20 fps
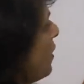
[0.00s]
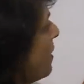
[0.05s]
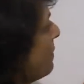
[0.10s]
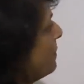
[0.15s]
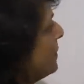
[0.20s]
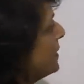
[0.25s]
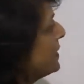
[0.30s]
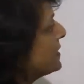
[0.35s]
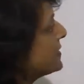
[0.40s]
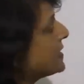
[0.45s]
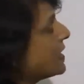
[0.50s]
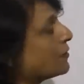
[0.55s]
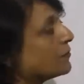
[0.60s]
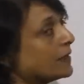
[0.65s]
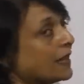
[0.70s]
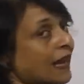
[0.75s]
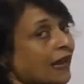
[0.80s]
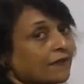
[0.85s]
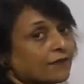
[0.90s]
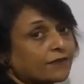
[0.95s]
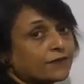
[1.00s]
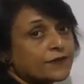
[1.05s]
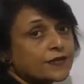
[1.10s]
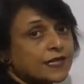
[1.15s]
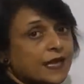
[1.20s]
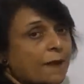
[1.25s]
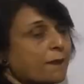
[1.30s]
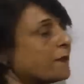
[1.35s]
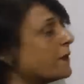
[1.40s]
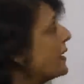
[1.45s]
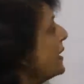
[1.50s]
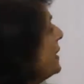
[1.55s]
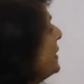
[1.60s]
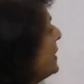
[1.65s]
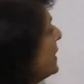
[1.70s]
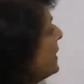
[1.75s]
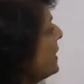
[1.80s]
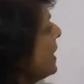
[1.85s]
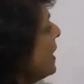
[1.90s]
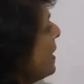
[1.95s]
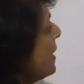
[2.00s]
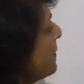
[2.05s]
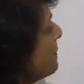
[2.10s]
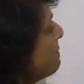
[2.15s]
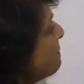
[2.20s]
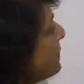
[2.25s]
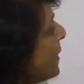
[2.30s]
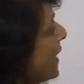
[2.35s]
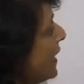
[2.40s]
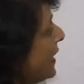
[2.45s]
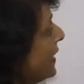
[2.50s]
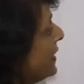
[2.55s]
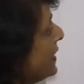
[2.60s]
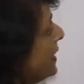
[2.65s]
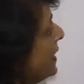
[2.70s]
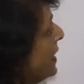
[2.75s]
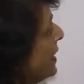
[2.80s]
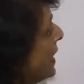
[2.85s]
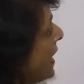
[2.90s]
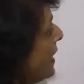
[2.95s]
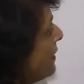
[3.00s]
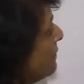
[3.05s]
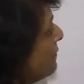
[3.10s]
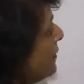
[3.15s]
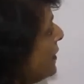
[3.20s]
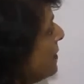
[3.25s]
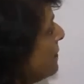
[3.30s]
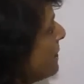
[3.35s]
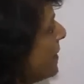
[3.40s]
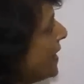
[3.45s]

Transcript: complex. Now they have separated. But we